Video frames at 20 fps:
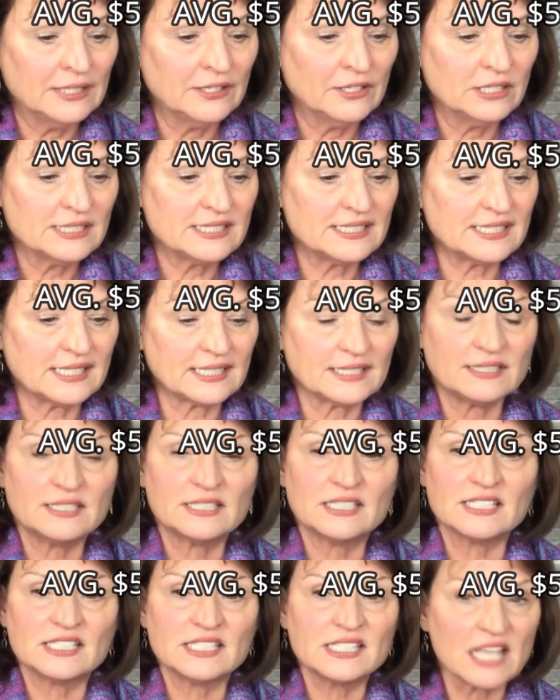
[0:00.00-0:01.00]
six
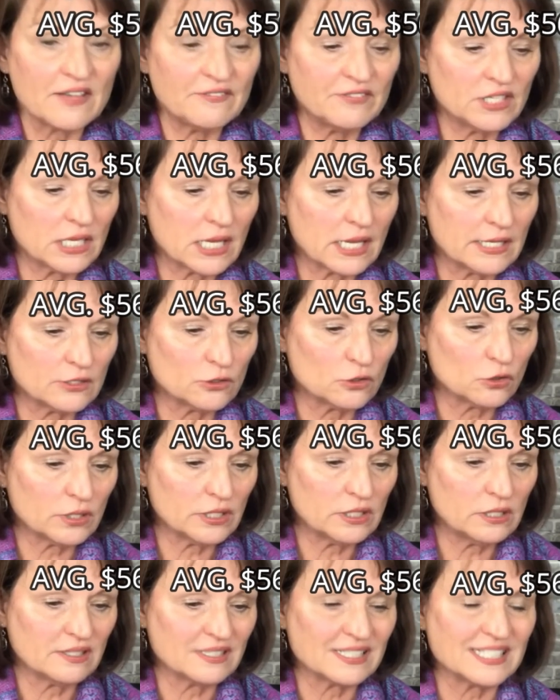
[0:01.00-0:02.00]
to seven hundred
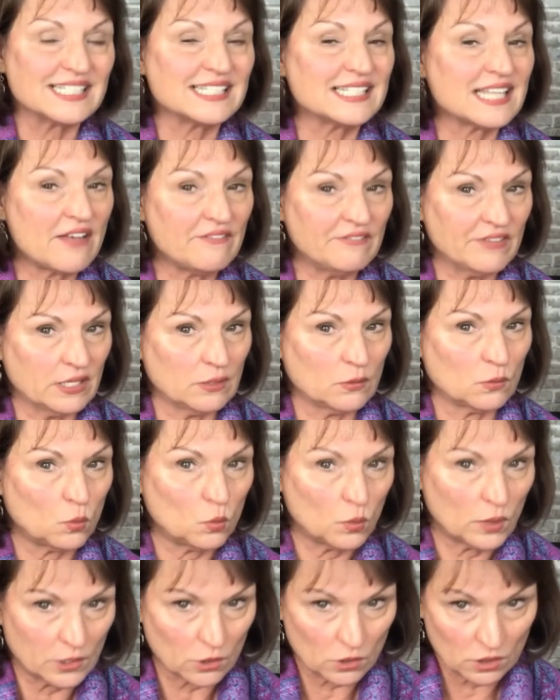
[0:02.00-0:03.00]
seven
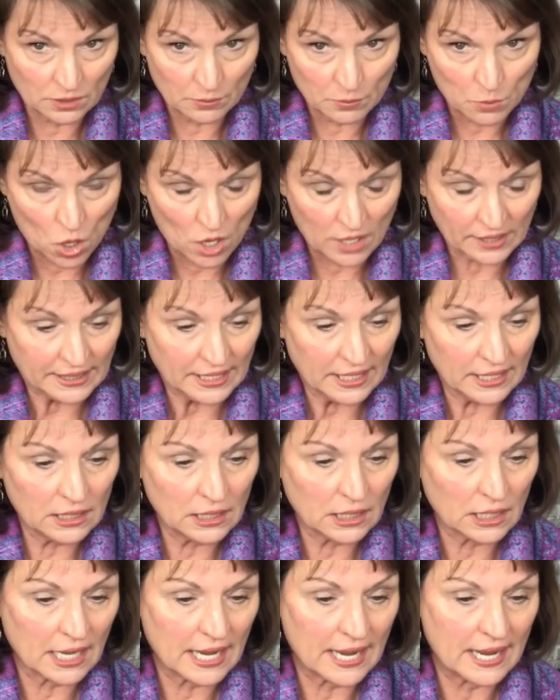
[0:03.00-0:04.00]
went on the market
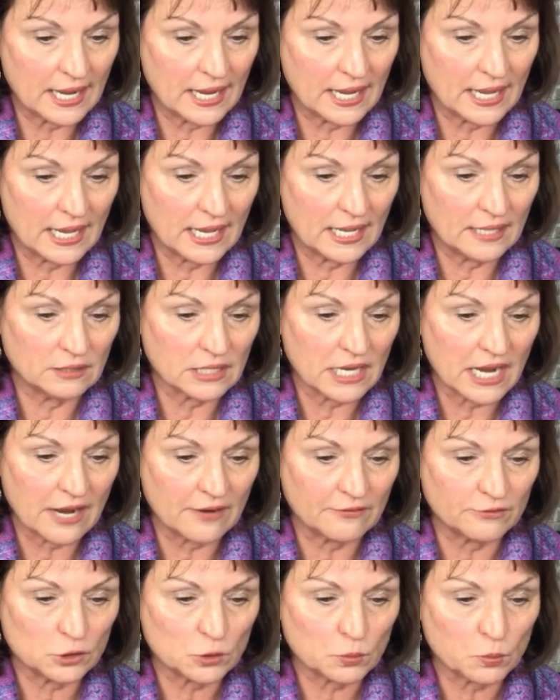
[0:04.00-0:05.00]
and
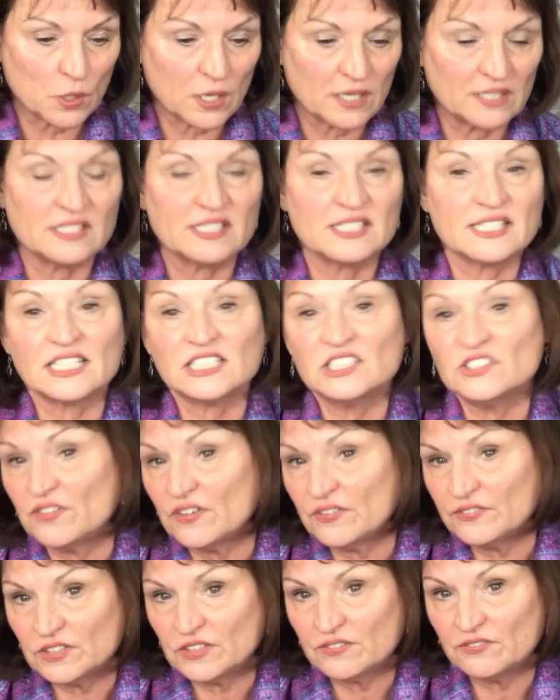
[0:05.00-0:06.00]
average price
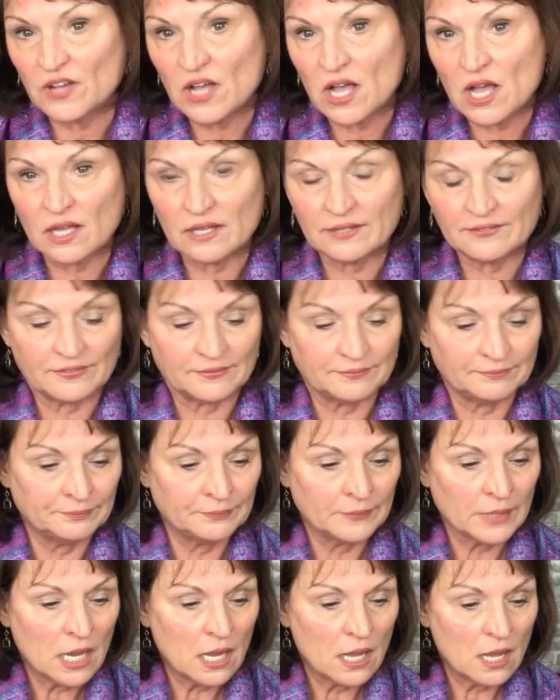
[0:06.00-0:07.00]
655.
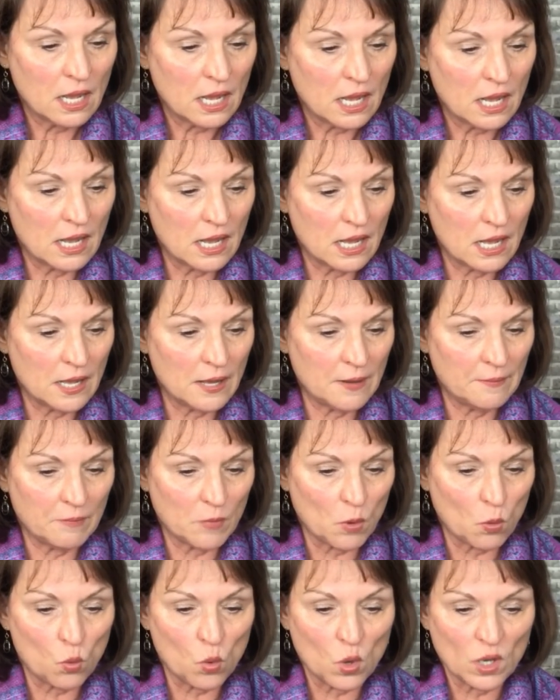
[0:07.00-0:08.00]
Um,
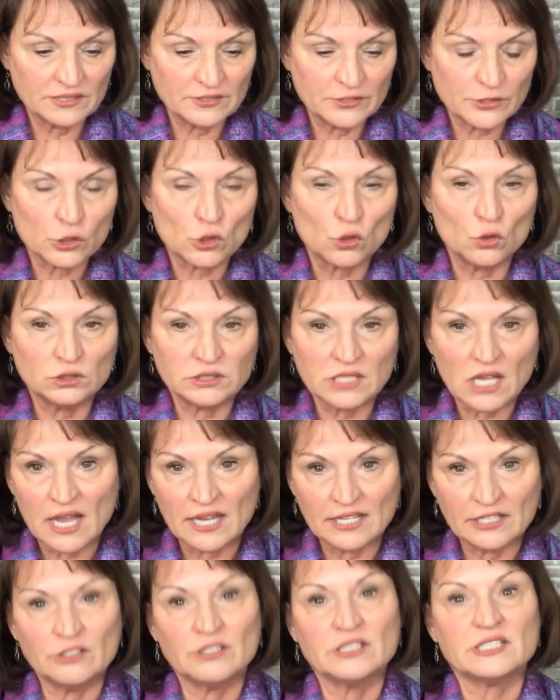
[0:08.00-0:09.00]
one sold
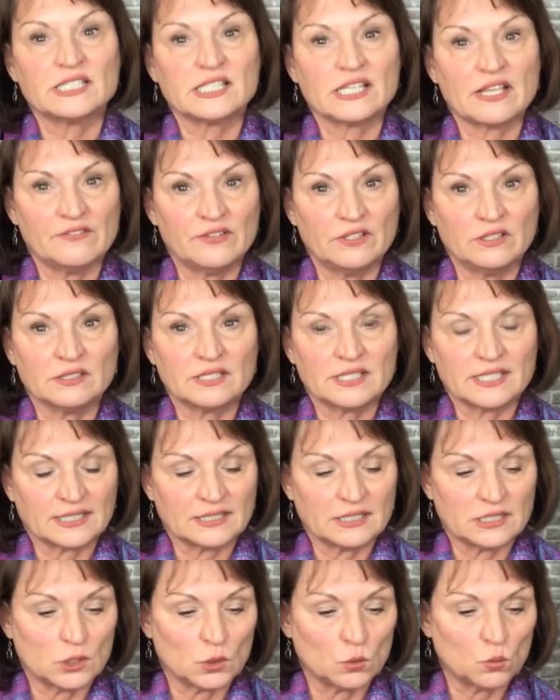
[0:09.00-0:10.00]
higher at
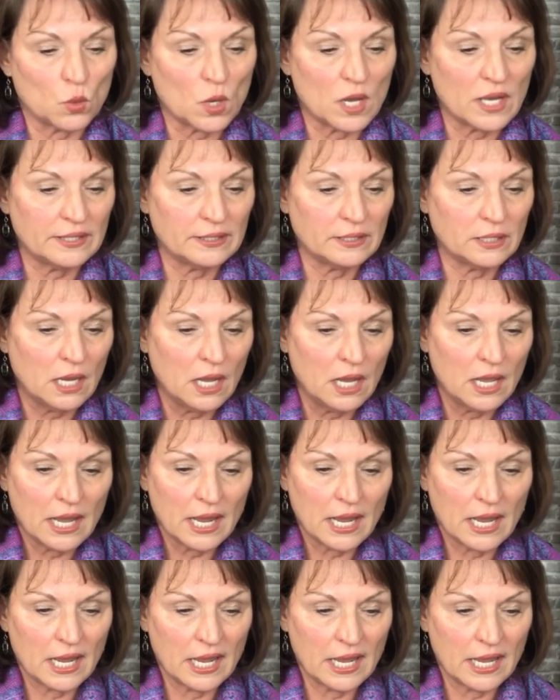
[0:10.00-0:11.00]
761
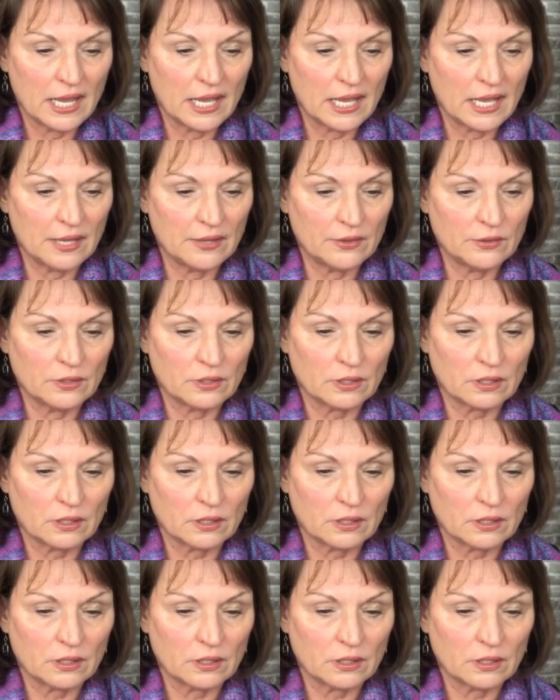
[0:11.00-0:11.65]
and